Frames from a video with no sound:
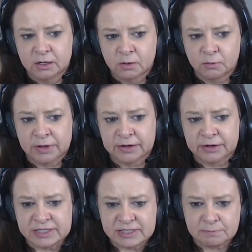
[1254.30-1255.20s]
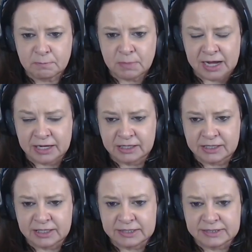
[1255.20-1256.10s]
whether it's buying
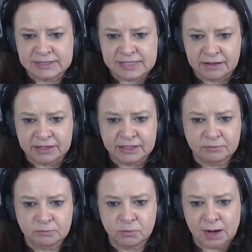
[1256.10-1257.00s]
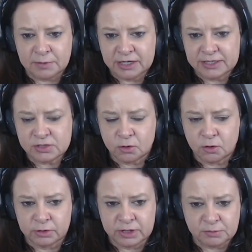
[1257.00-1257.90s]
and selling properties or
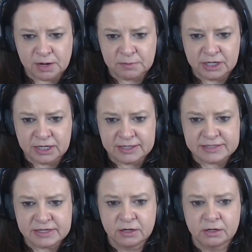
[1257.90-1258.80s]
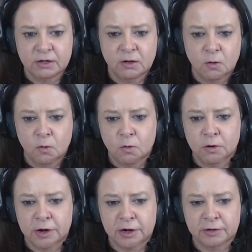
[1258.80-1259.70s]
holding properties
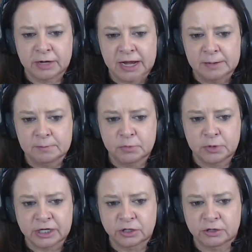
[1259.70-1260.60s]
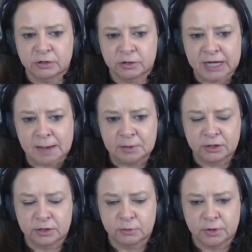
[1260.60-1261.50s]
or putting your
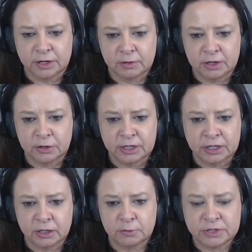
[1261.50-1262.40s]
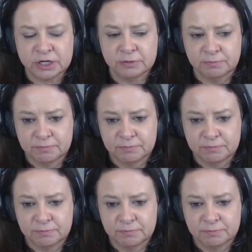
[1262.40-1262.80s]
capital to work, earning a return.